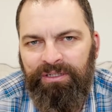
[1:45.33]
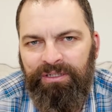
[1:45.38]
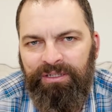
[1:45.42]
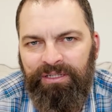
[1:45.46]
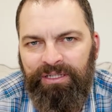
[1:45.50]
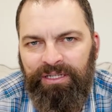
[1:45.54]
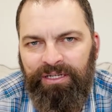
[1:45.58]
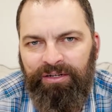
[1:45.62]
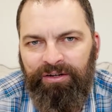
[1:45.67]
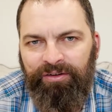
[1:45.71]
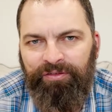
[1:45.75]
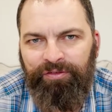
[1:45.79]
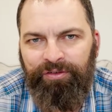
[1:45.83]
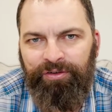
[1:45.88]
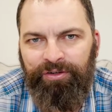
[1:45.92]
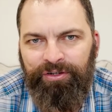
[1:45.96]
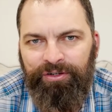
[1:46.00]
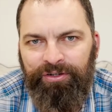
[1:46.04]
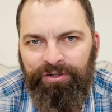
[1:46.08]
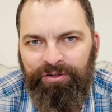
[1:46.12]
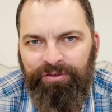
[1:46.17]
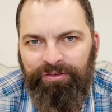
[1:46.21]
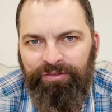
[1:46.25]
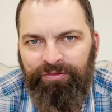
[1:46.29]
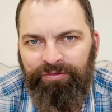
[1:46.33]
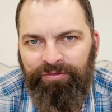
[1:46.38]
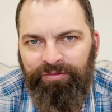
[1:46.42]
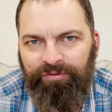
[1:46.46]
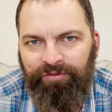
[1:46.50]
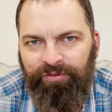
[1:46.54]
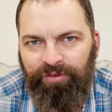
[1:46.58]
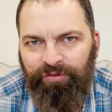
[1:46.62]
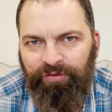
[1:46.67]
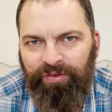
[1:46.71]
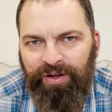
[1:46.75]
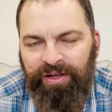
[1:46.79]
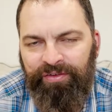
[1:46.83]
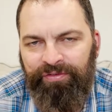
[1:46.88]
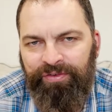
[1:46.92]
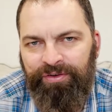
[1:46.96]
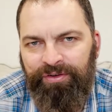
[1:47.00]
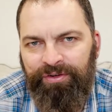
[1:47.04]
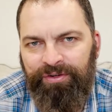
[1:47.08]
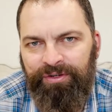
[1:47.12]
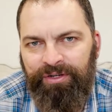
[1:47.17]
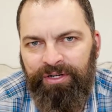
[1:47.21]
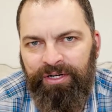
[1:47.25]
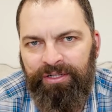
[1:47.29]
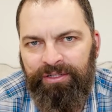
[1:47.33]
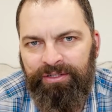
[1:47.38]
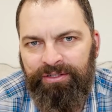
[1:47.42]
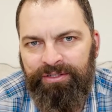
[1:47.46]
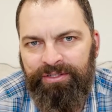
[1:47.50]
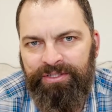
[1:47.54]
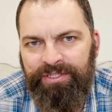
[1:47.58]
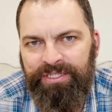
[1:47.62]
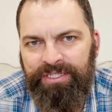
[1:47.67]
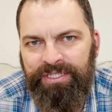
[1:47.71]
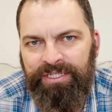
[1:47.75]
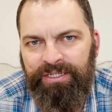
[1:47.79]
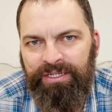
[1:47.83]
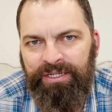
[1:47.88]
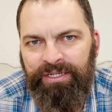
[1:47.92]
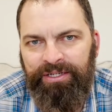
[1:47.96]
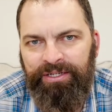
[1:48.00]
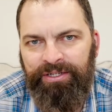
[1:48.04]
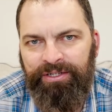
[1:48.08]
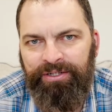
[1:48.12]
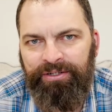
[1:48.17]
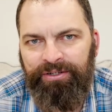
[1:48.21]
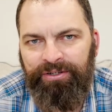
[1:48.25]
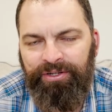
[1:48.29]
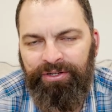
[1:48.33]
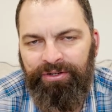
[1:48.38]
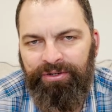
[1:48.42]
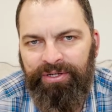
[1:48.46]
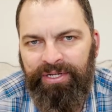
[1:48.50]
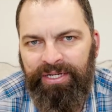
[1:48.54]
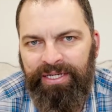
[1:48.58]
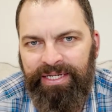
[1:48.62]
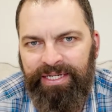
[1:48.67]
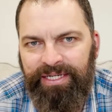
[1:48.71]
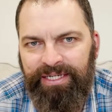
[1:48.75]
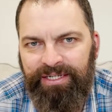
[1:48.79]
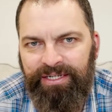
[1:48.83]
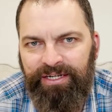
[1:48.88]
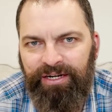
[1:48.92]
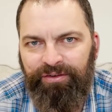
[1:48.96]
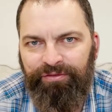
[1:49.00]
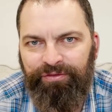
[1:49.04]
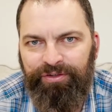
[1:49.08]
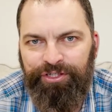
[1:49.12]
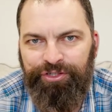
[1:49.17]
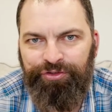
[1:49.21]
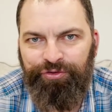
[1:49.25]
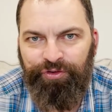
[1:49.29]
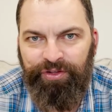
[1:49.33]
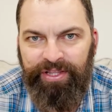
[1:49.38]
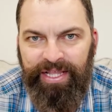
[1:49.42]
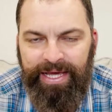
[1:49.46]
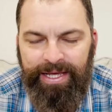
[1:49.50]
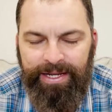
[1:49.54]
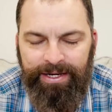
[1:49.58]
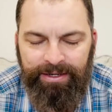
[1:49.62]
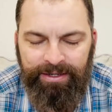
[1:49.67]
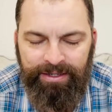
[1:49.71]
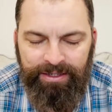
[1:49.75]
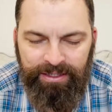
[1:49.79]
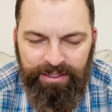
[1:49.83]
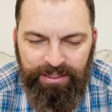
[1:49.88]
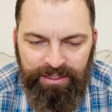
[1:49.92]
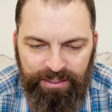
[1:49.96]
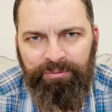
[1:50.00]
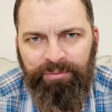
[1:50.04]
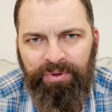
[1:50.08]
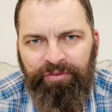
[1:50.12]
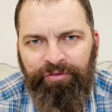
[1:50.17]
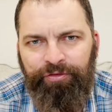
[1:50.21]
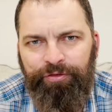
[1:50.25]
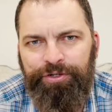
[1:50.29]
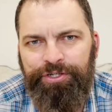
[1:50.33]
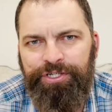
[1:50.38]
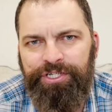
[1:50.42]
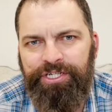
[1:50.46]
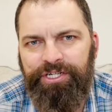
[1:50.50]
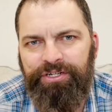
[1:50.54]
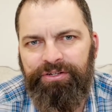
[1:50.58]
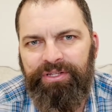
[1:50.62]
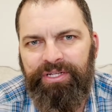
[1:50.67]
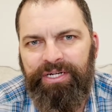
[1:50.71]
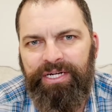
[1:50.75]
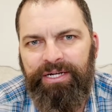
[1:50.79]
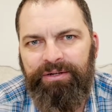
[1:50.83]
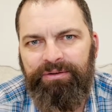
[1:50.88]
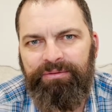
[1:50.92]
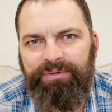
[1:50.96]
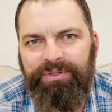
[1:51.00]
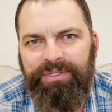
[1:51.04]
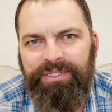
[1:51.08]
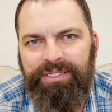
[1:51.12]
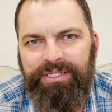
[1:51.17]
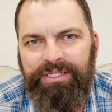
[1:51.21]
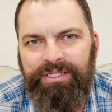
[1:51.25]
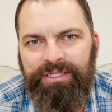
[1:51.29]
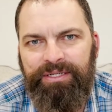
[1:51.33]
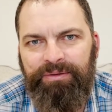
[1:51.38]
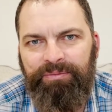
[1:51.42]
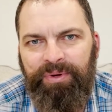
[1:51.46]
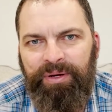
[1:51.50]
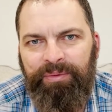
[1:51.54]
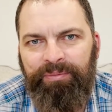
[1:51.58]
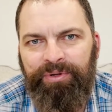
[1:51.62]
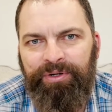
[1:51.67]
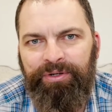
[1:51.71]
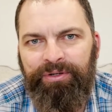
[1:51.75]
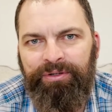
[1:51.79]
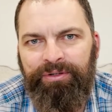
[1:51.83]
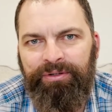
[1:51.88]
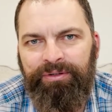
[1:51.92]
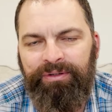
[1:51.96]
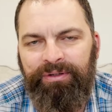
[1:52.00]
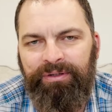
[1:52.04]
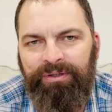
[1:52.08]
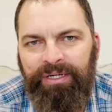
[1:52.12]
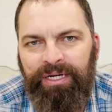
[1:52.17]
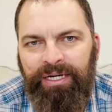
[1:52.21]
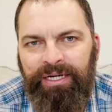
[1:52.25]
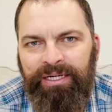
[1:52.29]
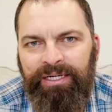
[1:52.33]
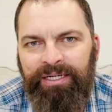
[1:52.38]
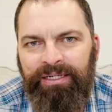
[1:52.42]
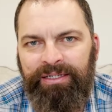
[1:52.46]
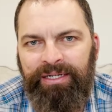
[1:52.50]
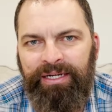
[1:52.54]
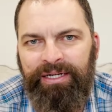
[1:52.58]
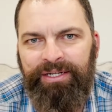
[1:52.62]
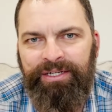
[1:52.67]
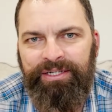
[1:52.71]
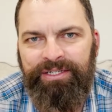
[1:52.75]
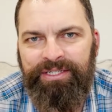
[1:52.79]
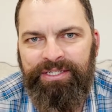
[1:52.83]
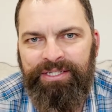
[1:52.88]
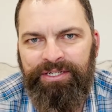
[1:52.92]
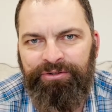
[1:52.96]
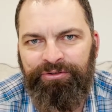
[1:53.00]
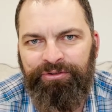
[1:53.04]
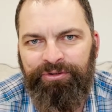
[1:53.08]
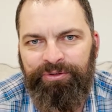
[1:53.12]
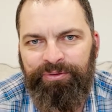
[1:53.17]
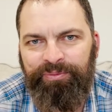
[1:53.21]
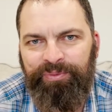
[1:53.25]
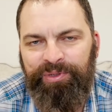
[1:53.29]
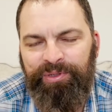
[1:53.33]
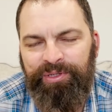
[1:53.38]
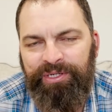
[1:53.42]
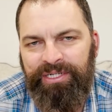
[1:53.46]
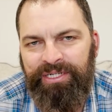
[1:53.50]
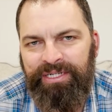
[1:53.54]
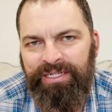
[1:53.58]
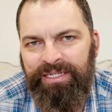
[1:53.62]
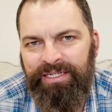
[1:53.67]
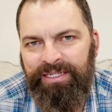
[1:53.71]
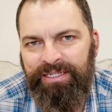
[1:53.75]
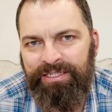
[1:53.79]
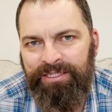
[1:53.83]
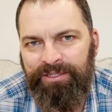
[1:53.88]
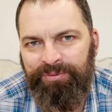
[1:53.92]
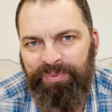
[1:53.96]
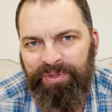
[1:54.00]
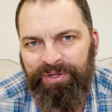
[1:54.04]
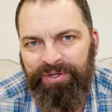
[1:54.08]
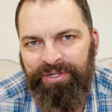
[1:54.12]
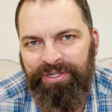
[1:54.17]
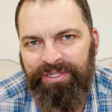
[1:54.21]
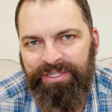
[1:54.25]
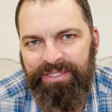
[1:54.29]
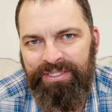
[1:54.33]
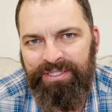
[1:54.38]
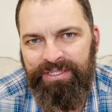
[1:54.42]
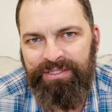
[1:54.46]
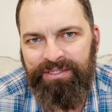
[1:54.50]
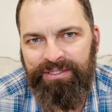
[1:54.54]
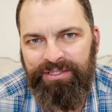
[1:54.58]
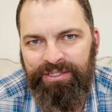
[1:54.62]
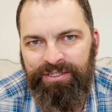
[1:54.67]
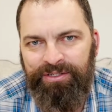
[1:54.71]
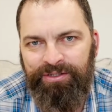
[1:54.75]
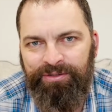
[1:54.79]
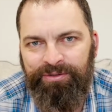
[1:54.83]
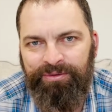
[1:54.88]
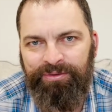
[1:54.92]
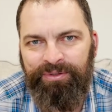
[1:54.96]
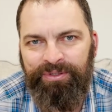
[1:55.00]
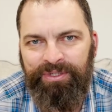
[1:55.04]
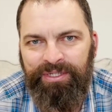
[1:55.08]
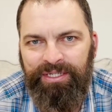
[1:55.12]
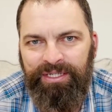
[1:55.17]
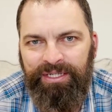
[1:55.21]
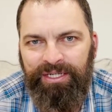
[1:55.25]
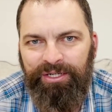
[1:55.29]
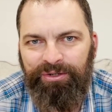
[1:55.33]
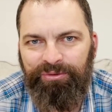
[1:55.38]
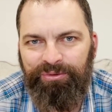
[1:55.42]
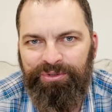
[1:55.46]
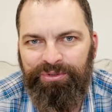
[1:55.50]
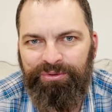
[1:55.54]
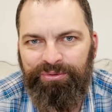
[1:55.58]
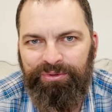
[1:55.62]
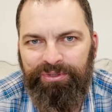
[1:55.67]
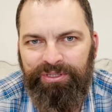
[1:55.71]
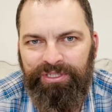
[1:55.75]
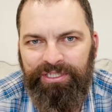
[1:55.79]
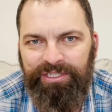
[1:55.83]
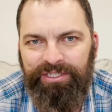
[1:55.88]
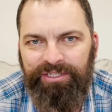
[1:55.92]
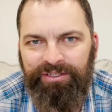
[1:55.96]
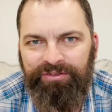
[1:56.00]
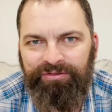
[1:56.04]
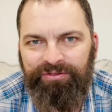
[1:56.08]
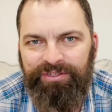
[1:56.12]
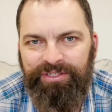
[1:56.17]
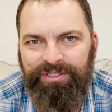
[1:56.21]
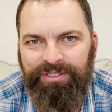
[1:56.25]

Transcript: they offer for $500 a year, you can get coverage for that. My first year that I was a member, I had 0 boating experience, so it was really good